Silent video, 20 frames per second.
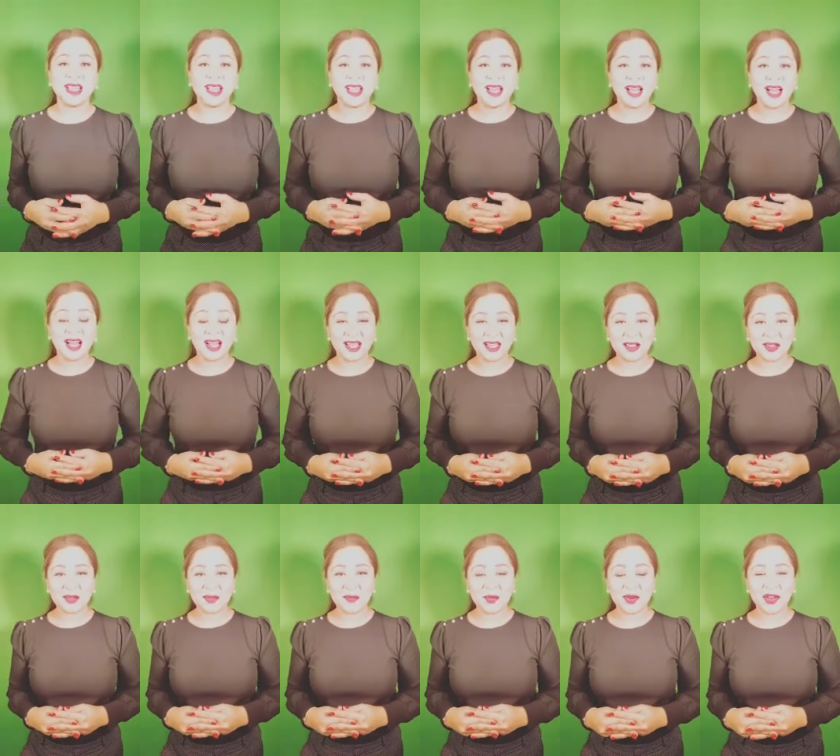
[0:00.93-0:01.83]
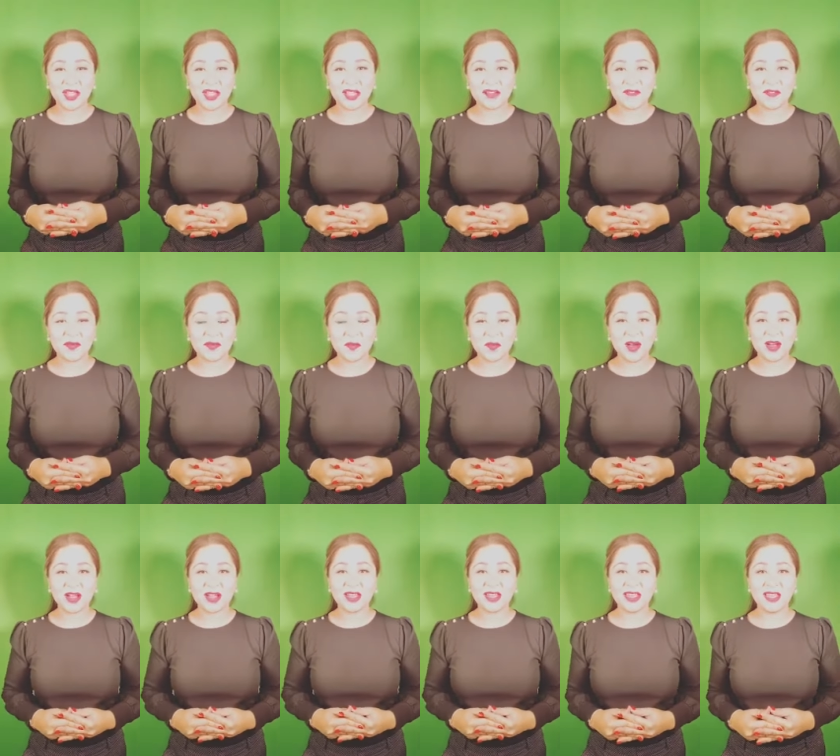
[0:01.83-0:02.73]
Hi, good morning
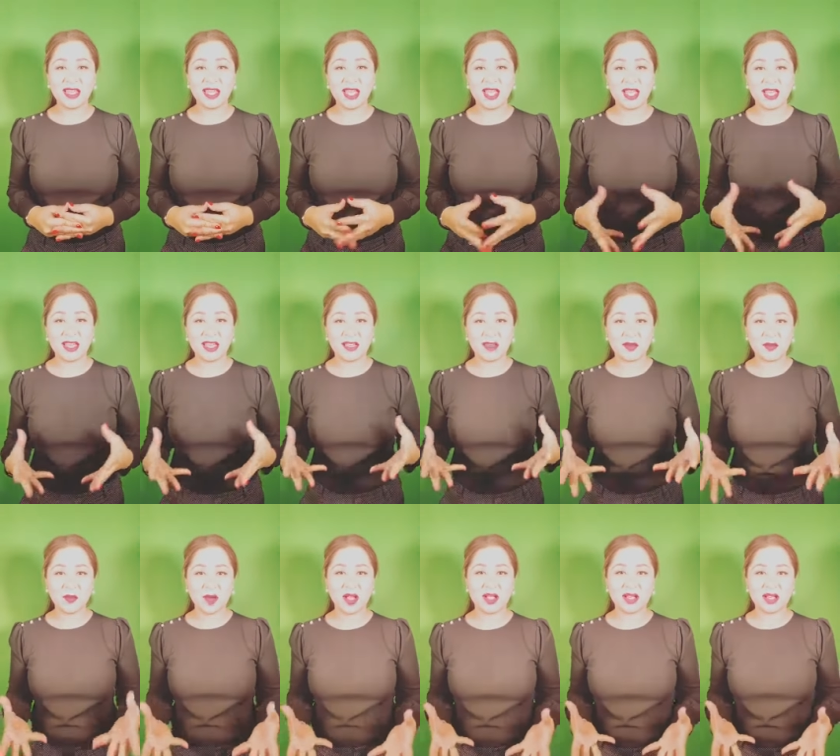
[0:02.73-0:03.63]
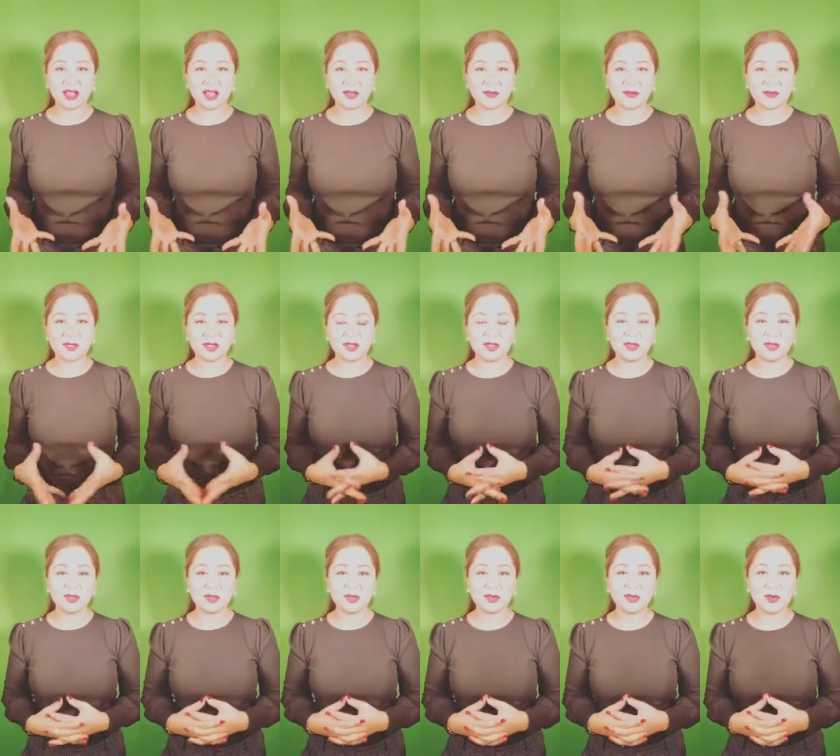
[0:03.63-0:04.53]
everyone, and welcome
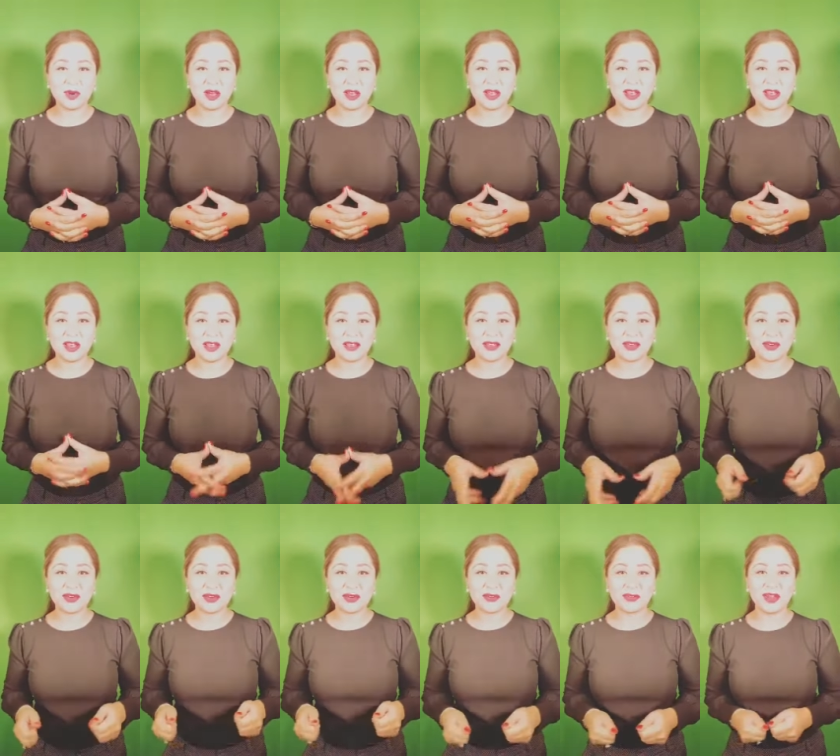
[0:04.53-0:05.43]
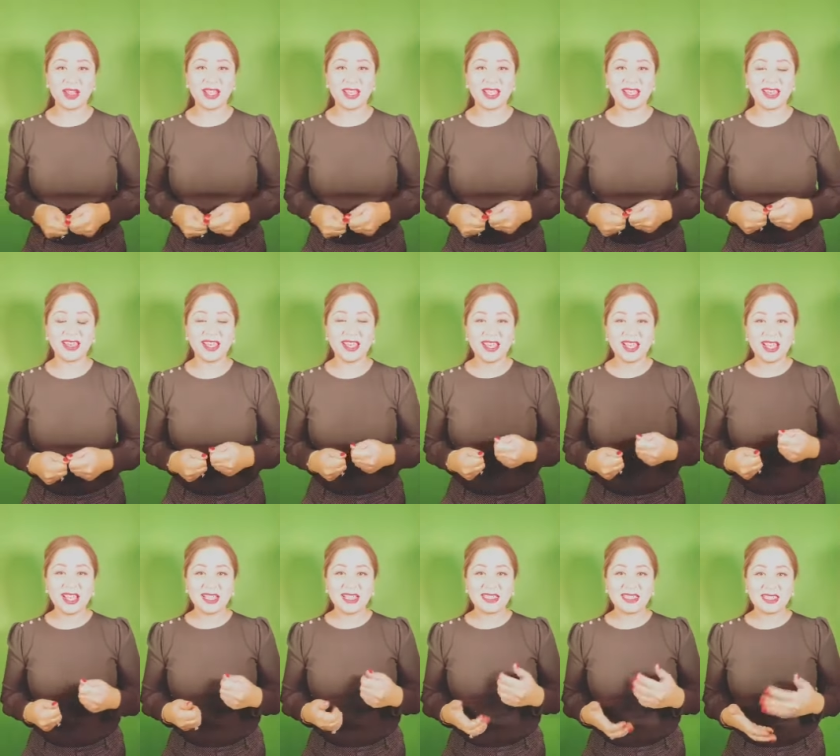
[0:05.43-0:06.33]
to another great
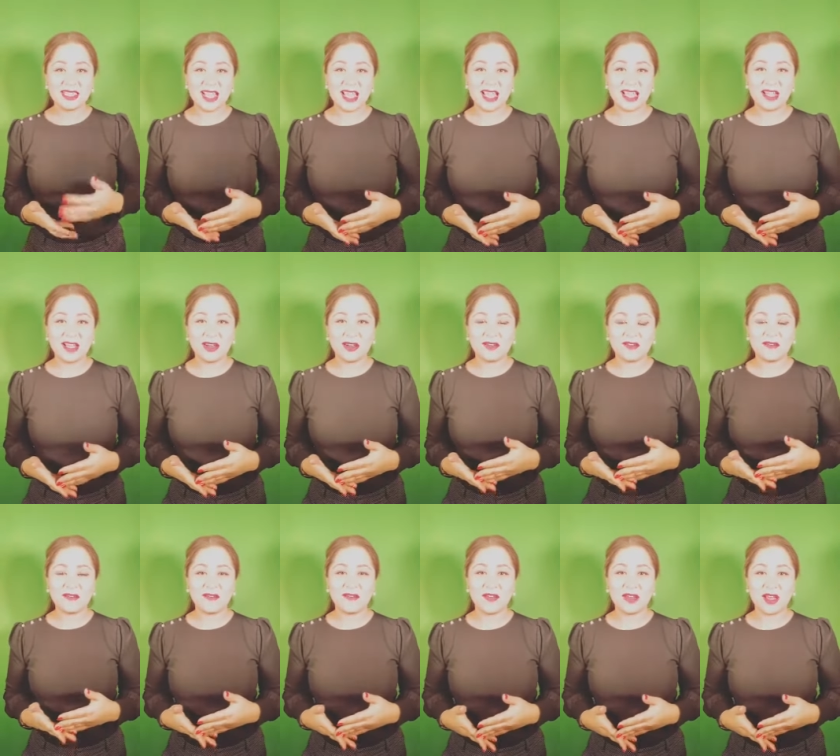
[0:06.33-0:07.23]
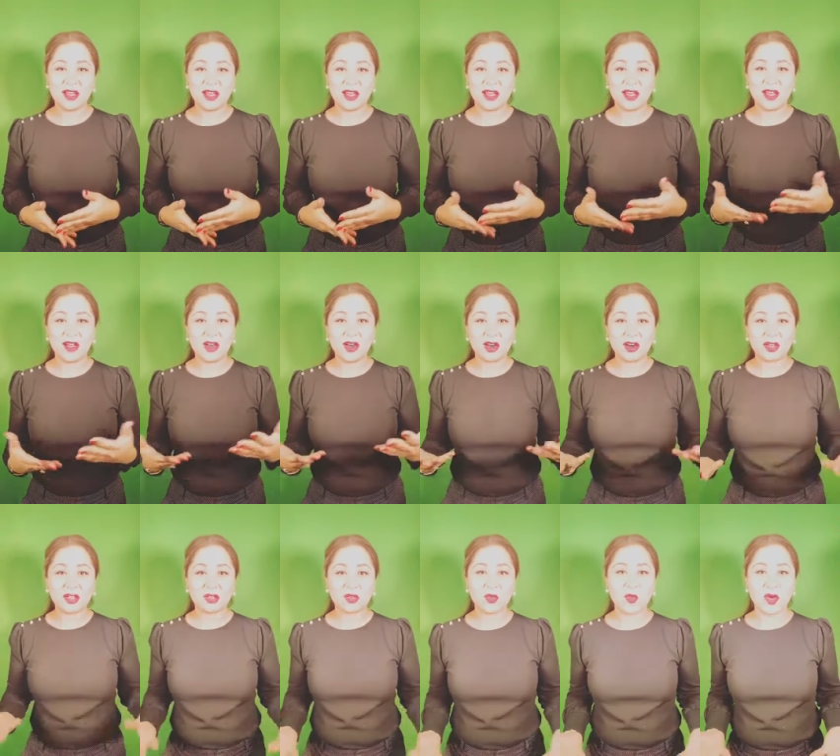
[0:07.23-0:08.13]
day of our
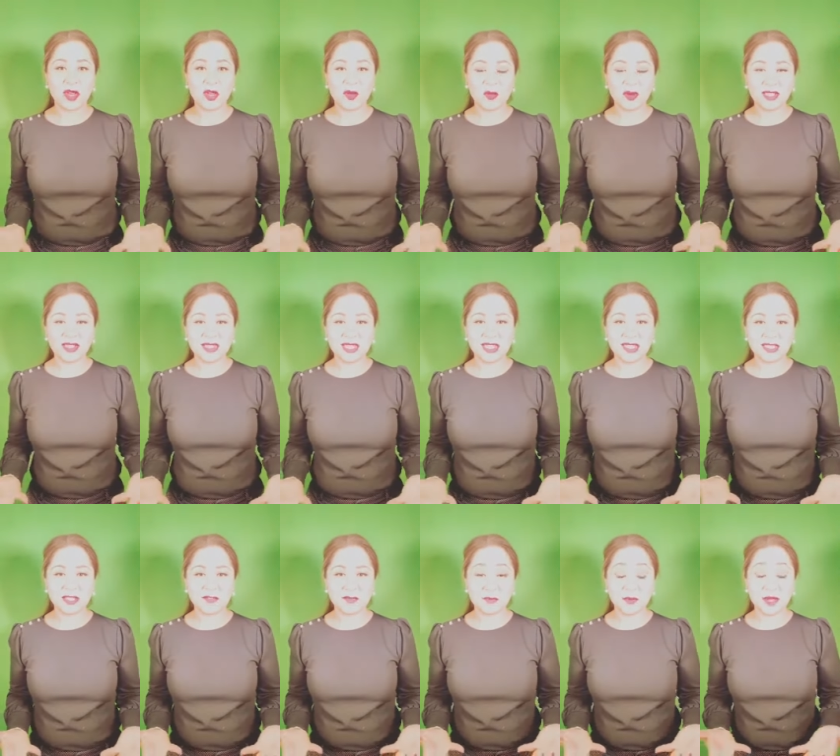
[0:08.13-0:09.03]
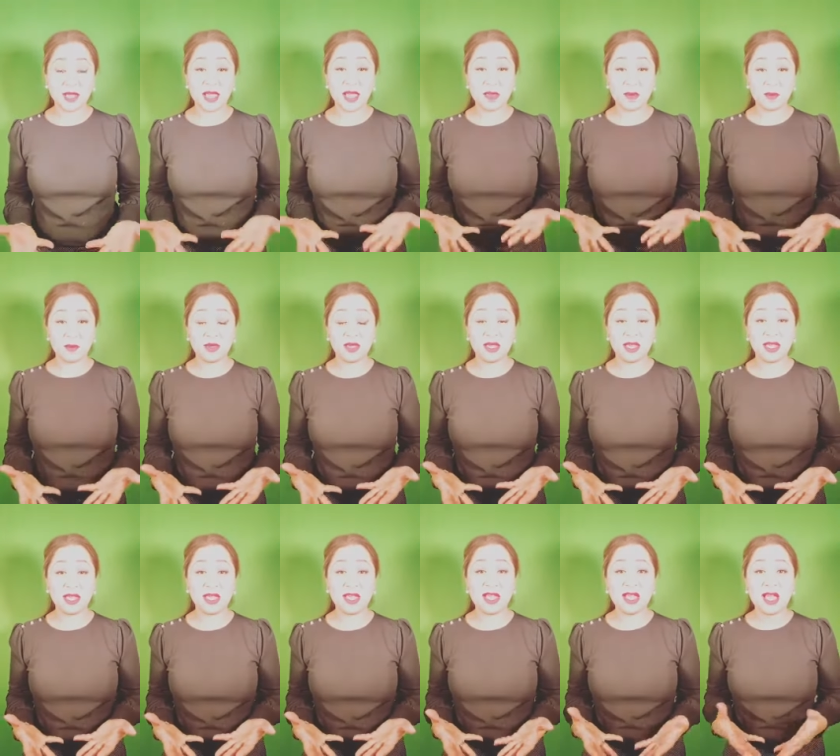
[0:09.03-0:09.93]
21 days of
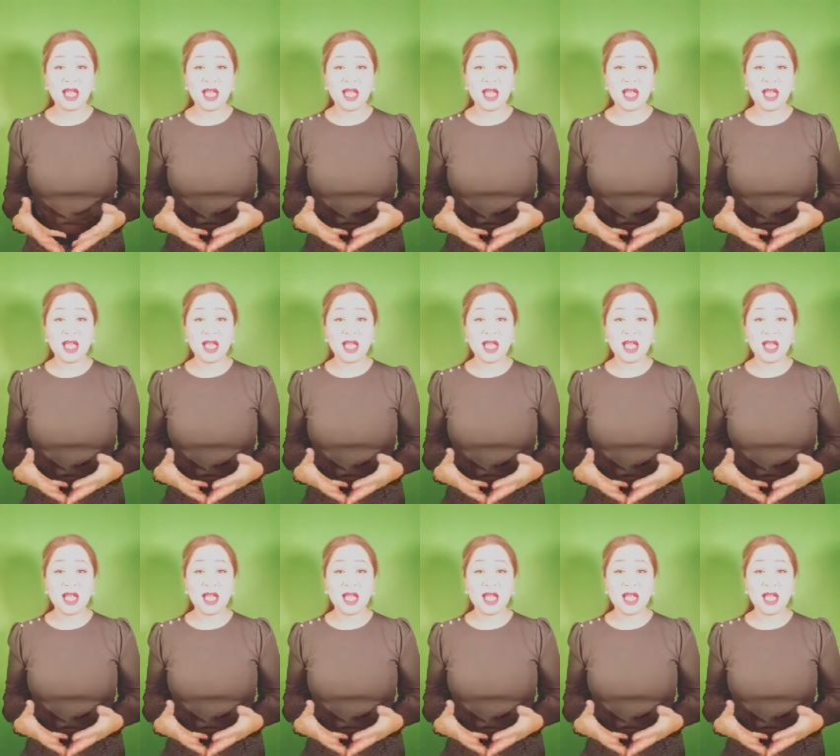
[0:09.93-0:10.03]
PMP.